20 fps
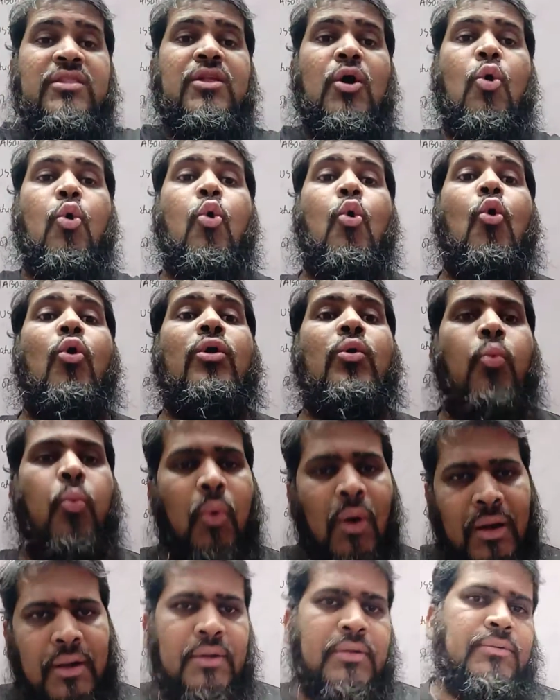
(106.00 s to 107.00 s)
in the whole
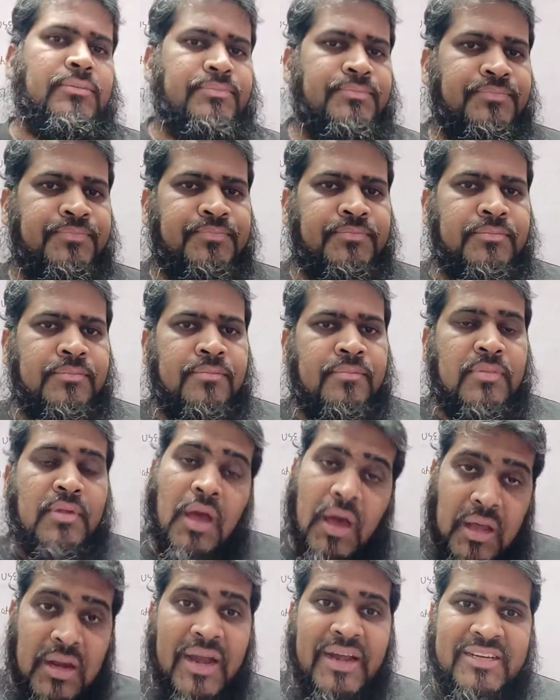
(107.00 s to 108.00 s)
world.
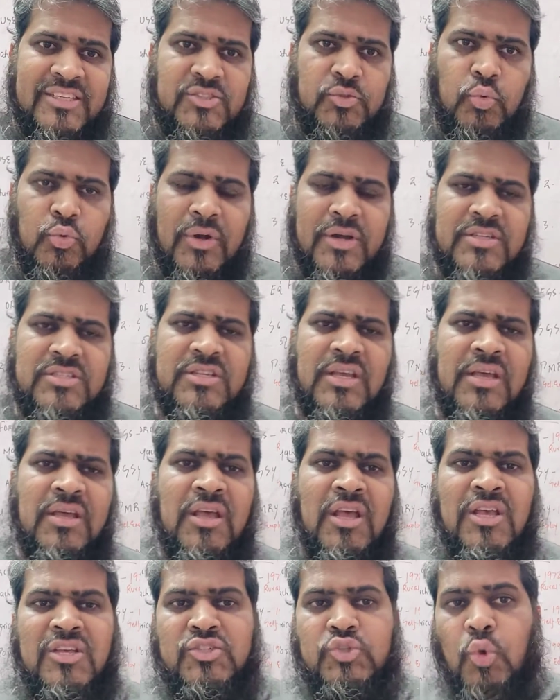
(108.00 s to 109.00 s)
Right, students?
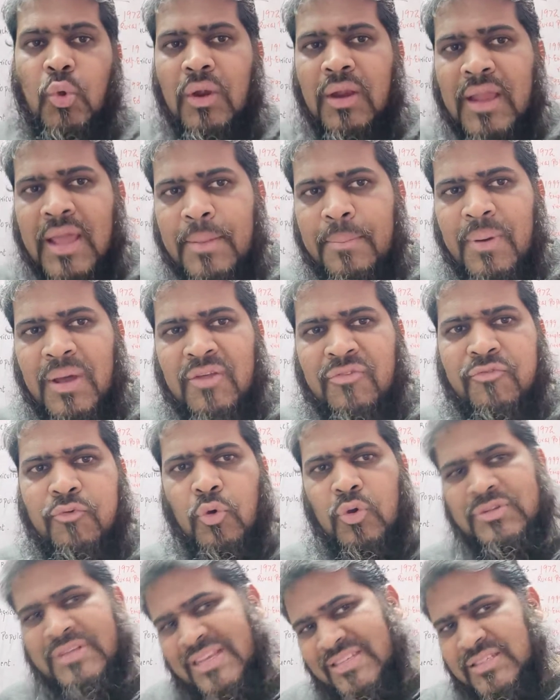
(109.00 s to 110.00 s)
So labor
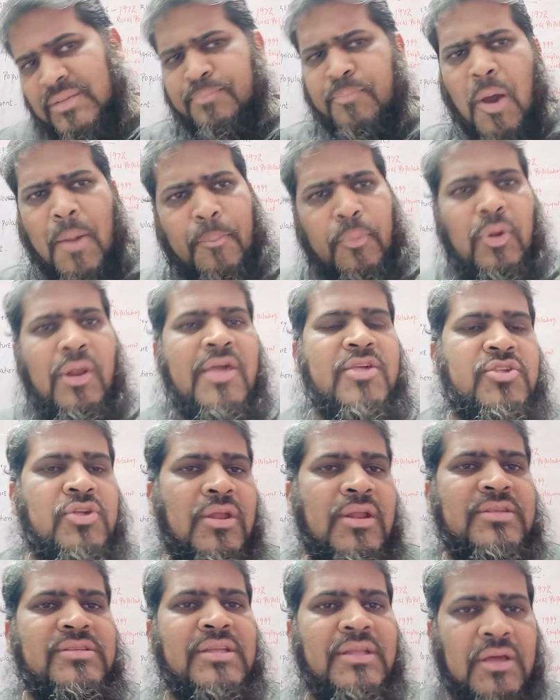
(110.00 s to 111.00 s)
force, as the
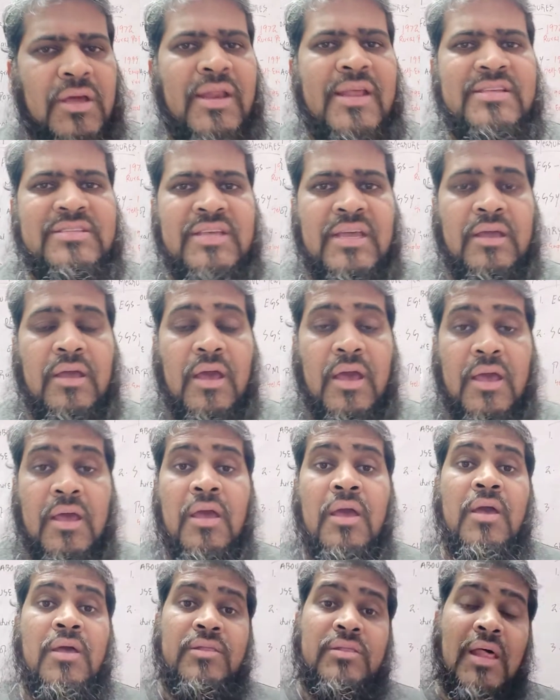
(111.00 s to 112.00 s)
population is increasing,
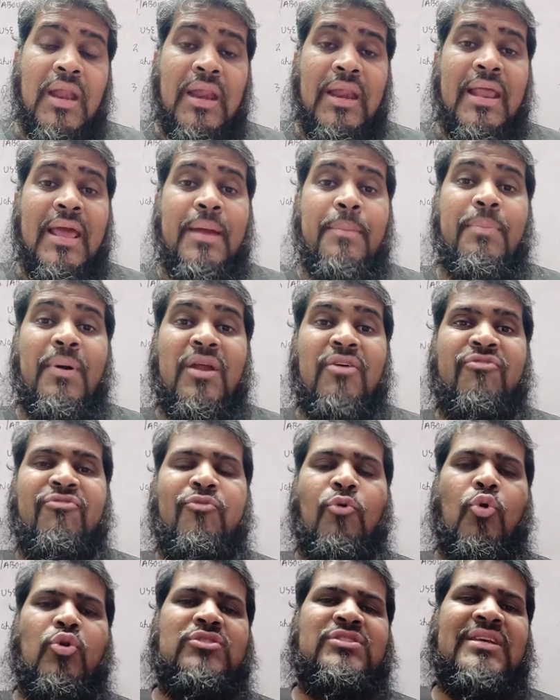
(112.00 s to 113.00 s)
the labor
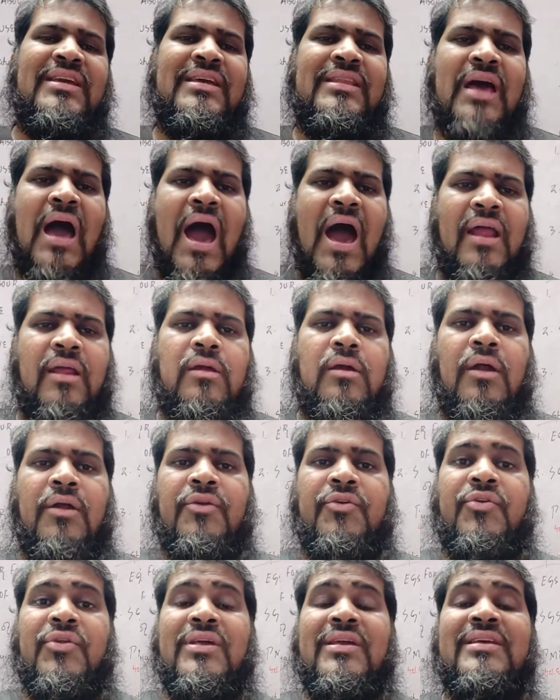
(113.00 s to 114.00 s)
force in our
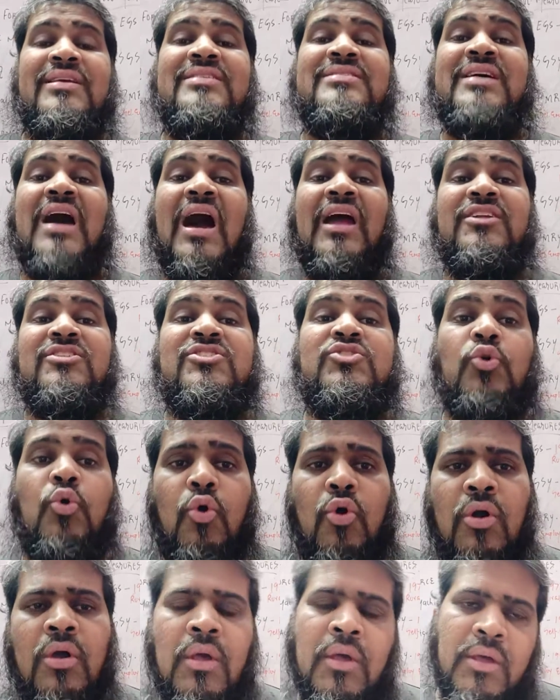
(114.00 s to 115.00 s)
country is
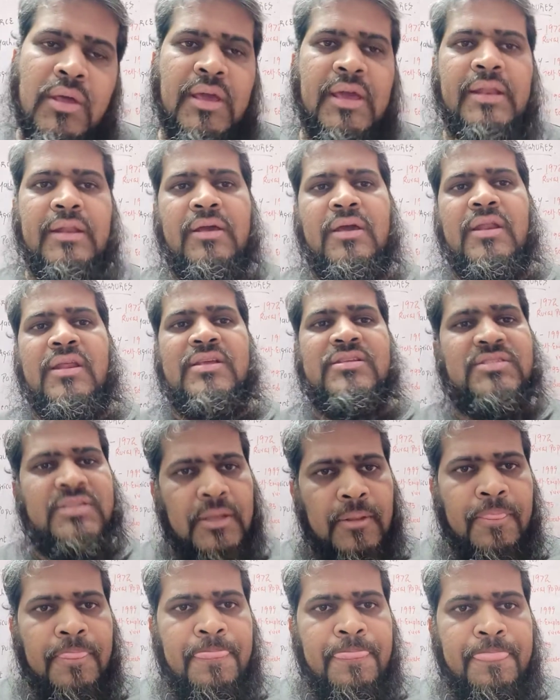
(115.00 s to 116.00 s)
also
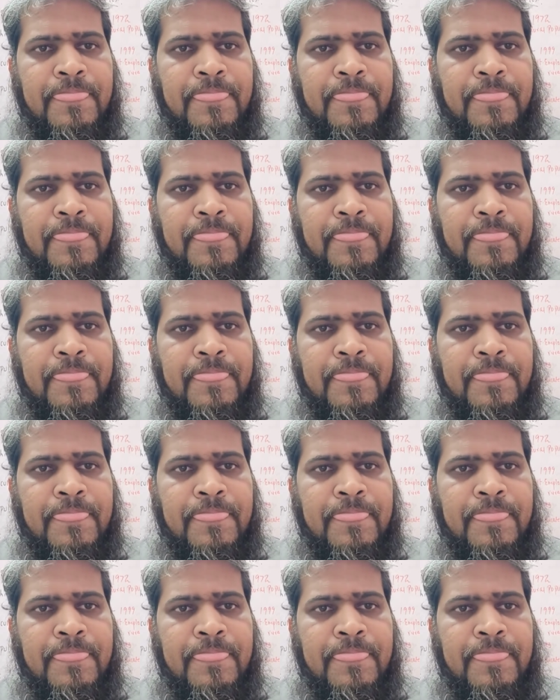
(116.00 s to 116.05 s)
increasing.